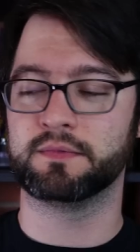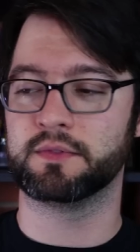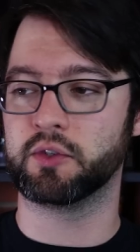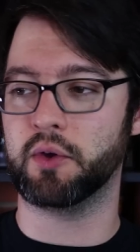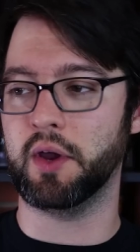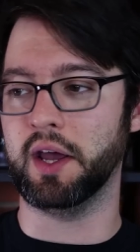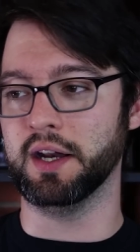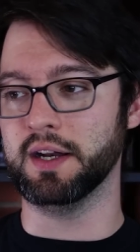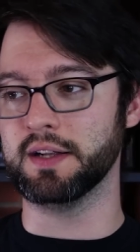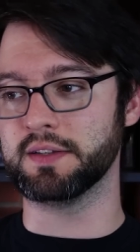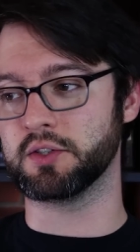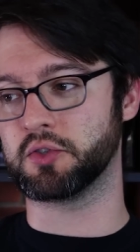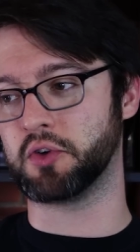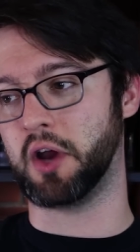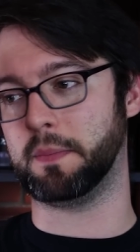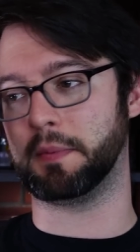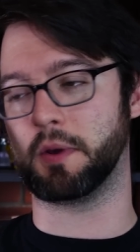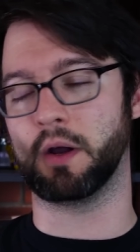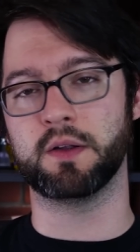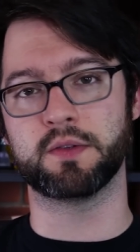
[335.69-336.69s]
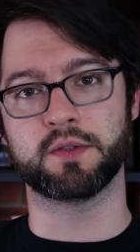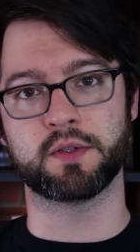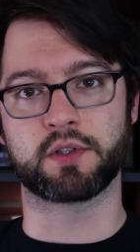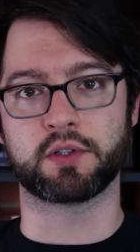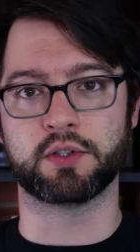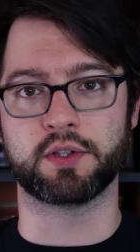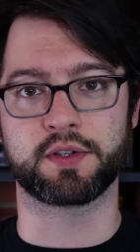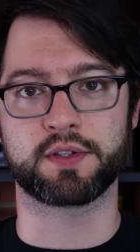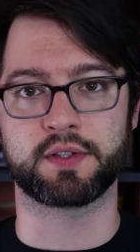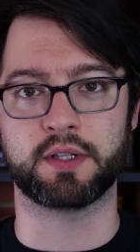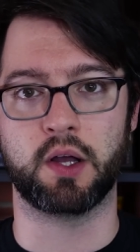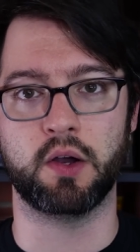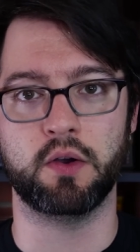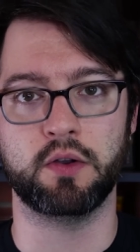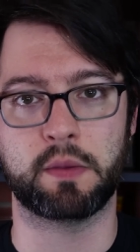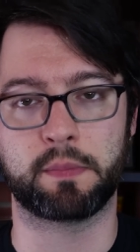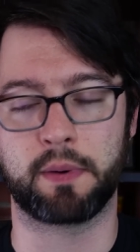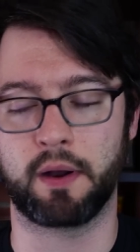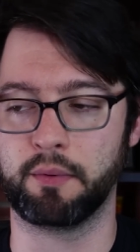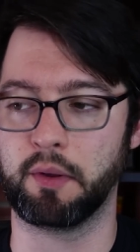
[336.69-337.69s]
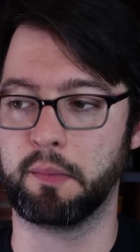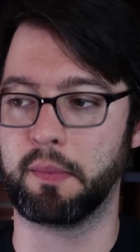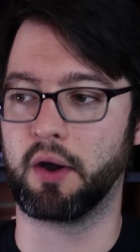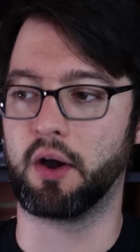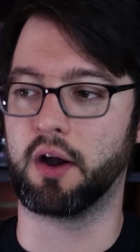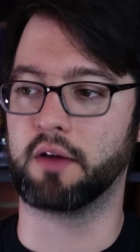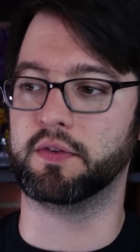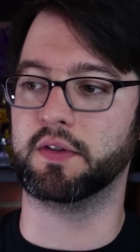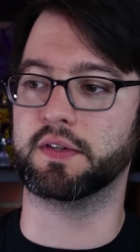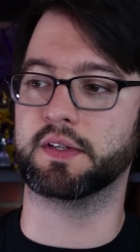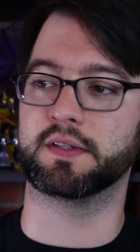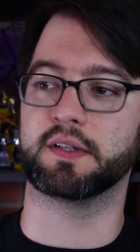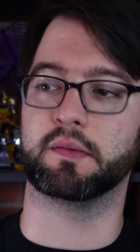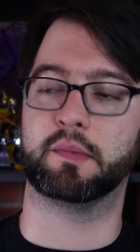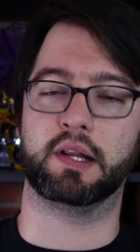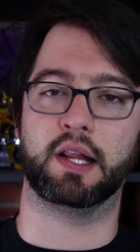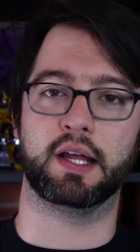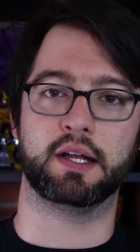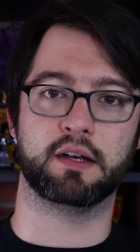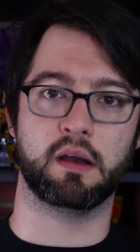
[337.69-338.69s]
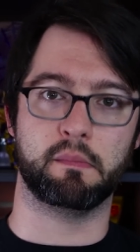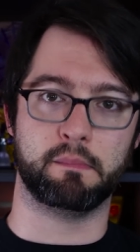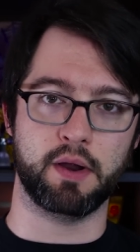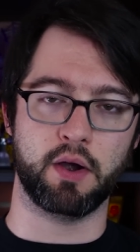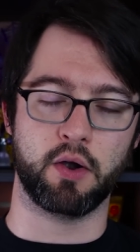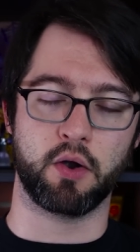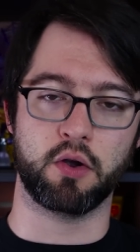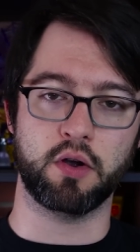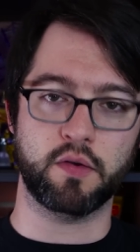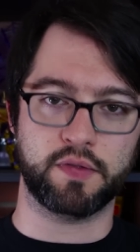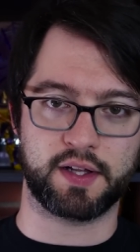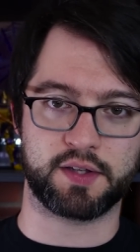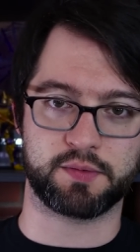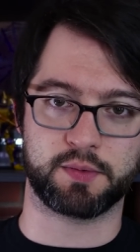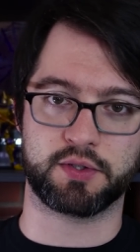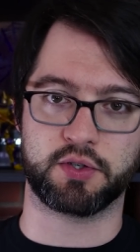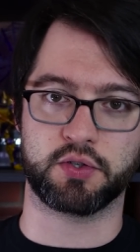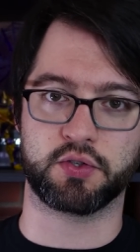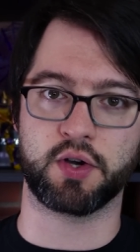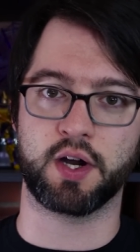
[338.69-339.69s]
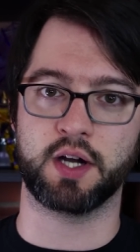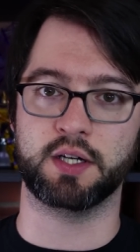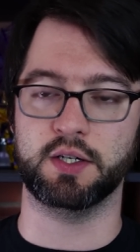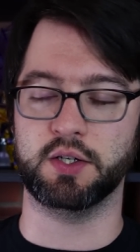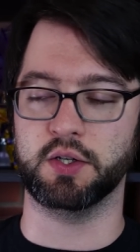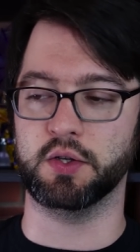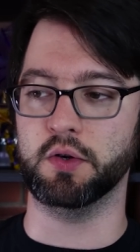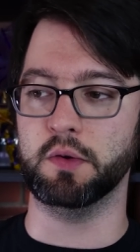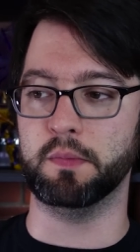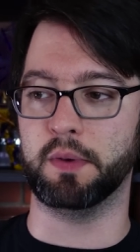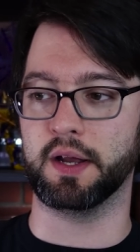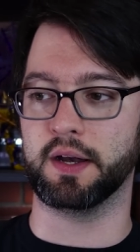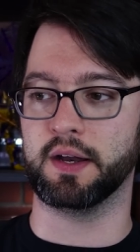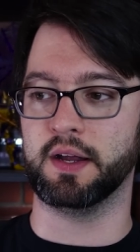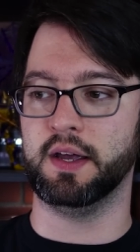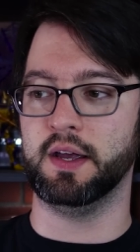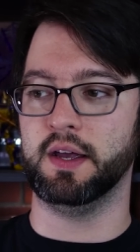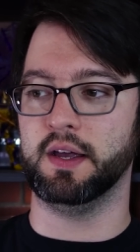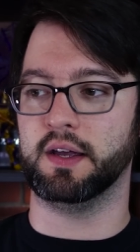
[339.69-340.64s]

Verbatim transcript: Granted, it's a trap card, so it's a little slow. You're probably better off using something like Nibiru if that's what you're trying to do, but